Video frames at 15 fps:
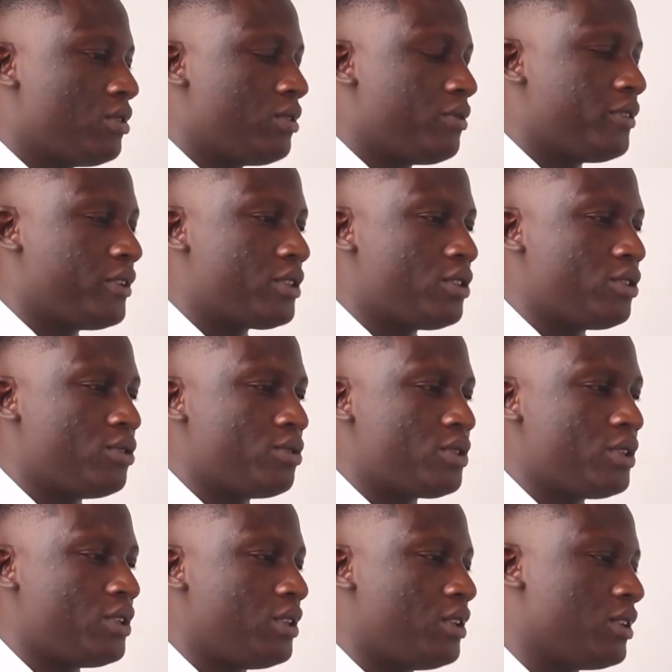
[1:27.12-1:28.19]
the first thing you
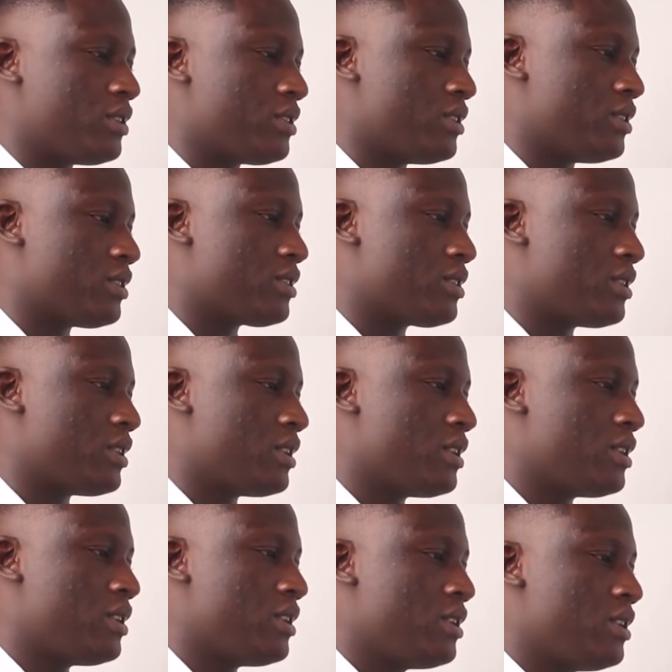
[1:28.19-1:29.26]
see is this:
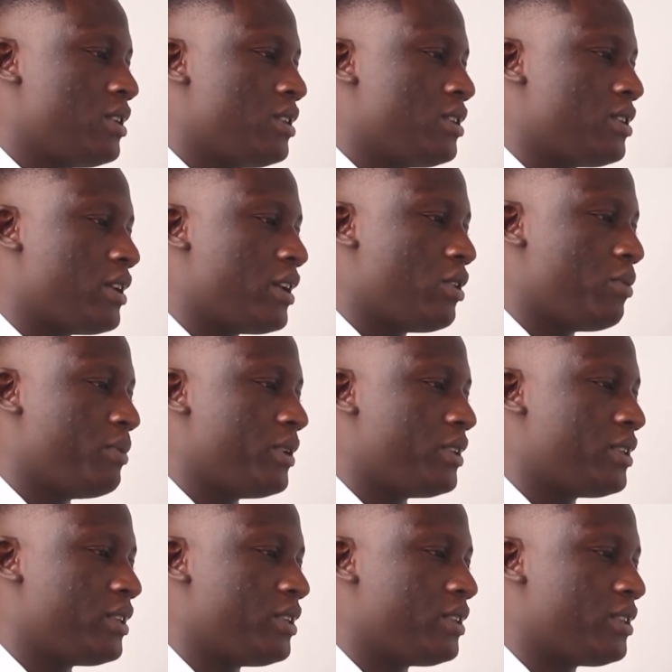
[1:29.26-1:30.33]
to help
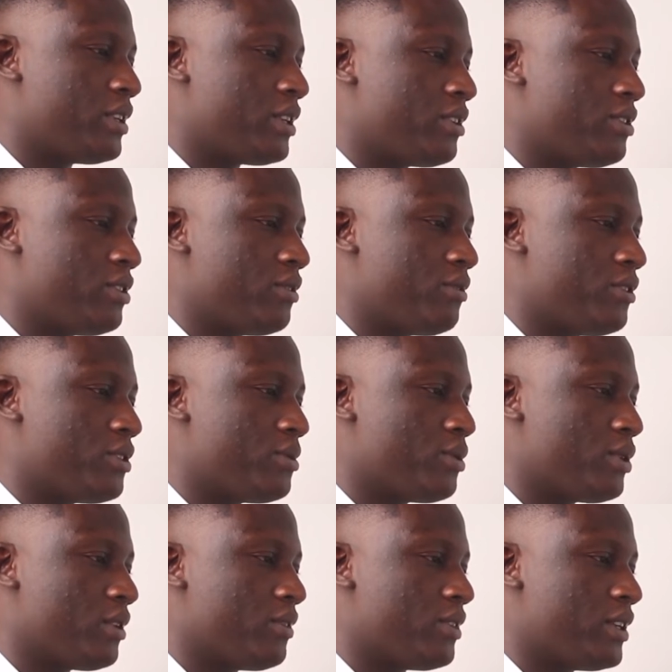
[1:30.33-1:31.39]
maintain integrity of Facebook
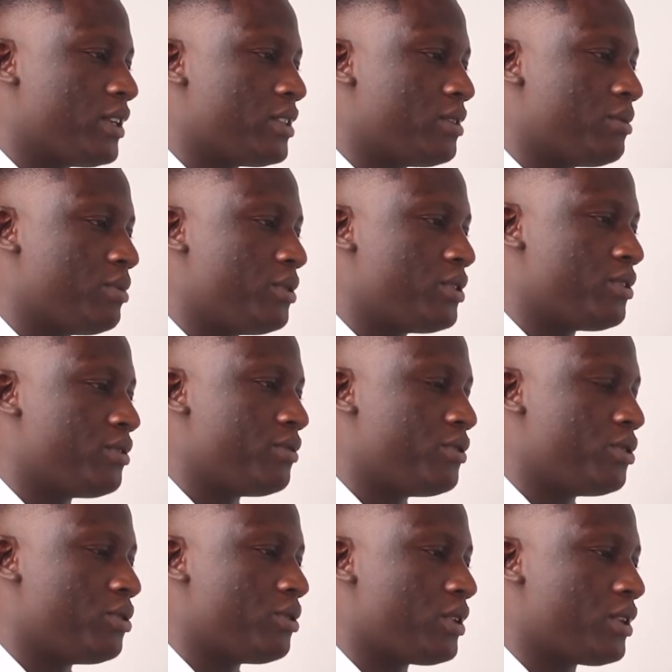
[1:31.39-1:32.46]
advertising, please
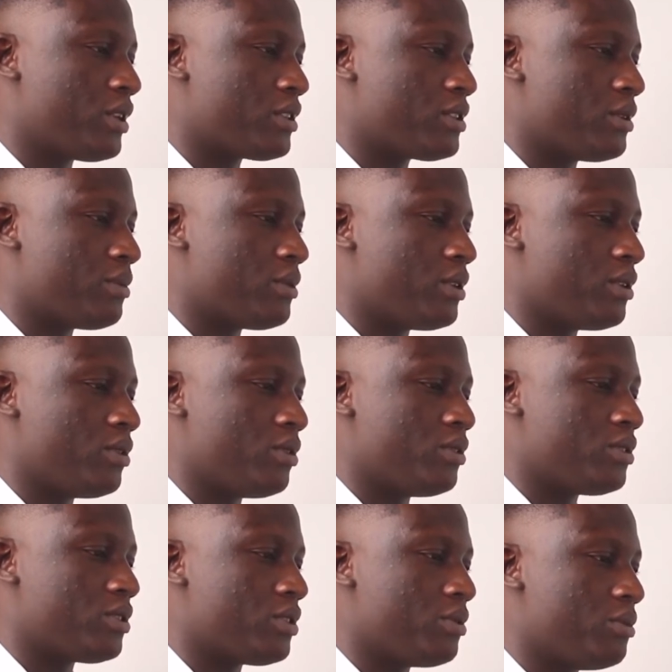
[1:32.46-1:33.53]
review and accept our
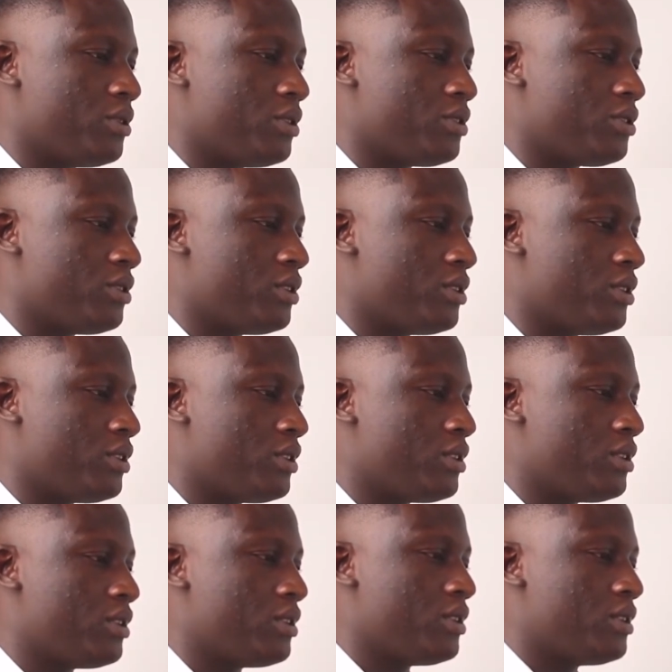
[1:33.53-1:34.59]
non-discriminatory
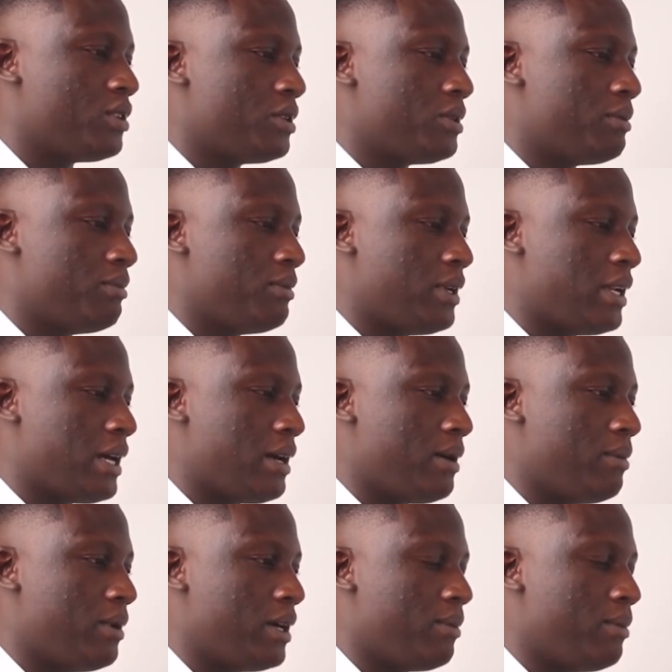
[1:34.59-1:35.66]
blah
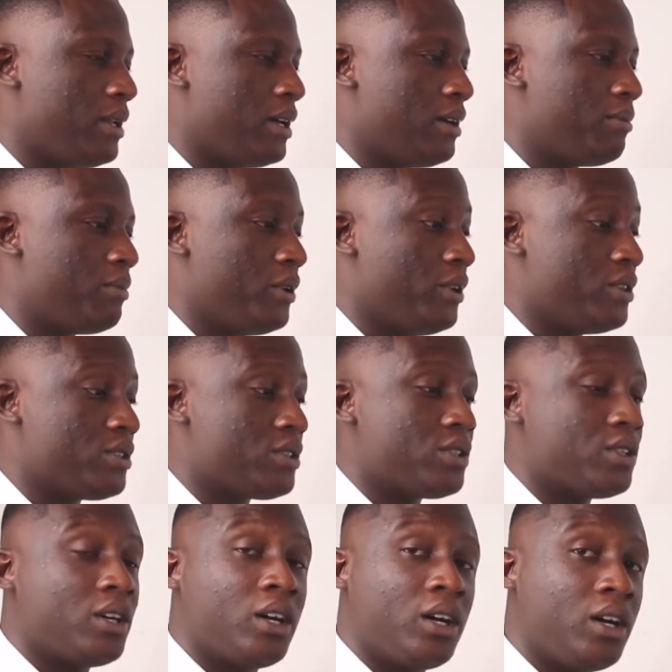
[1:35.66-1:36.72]
blah blah. Please,
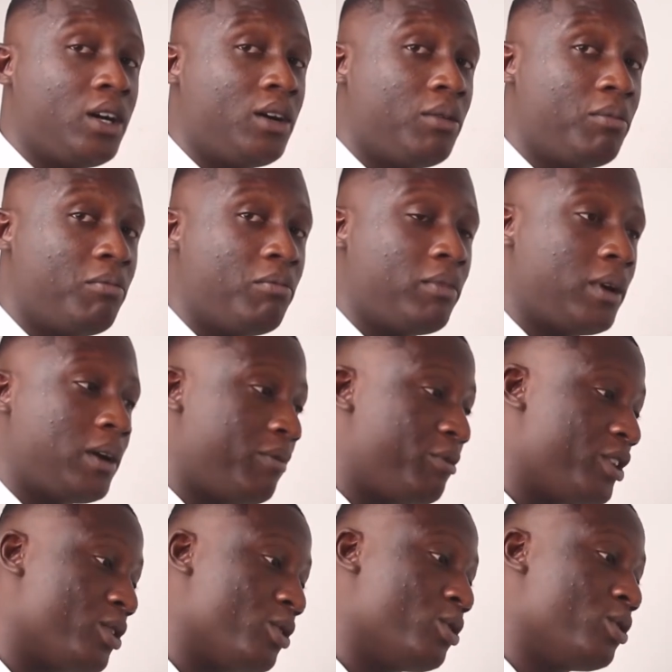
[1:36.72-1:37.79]
I've
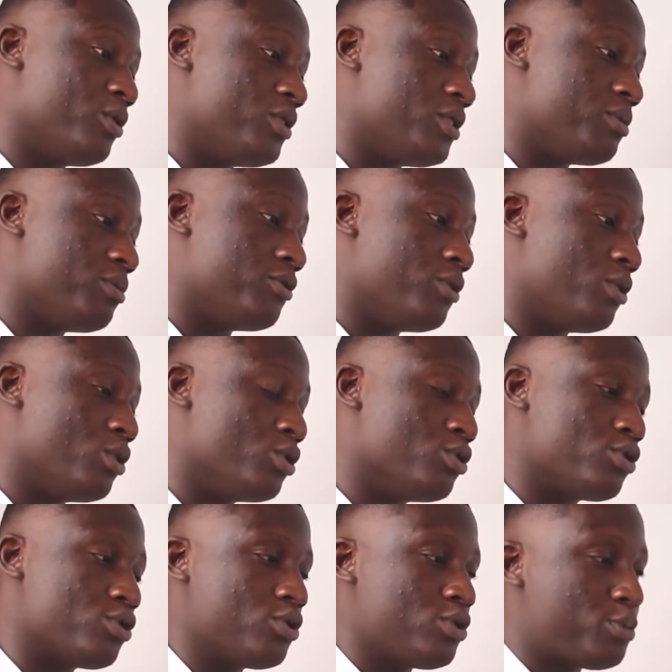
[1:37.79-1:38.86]
read all of this before. You
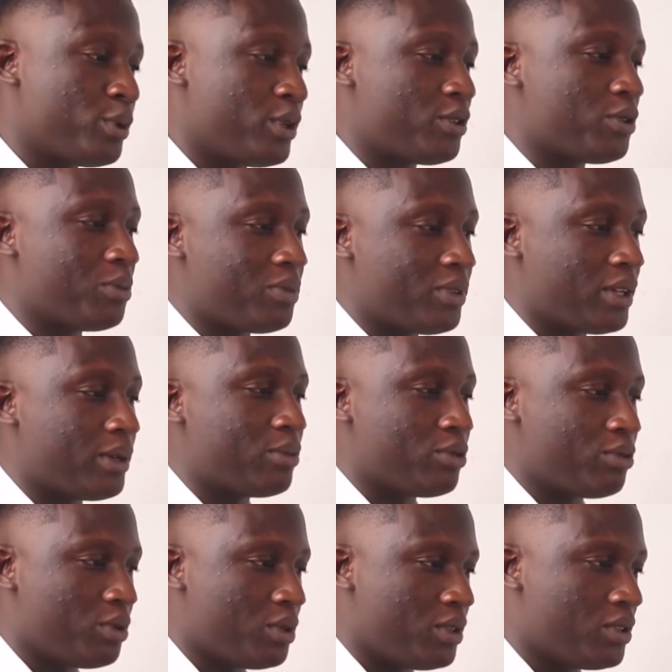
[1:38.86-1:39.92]
should spend some time to
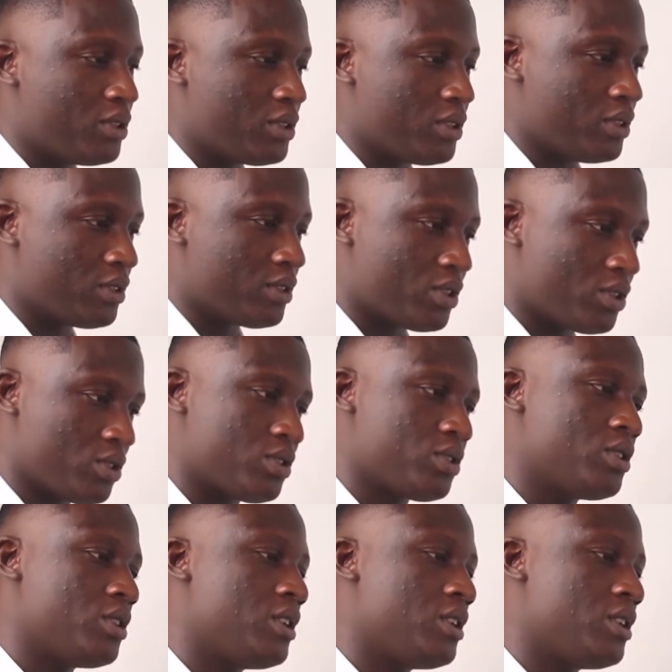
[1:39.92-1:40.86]
read these things, because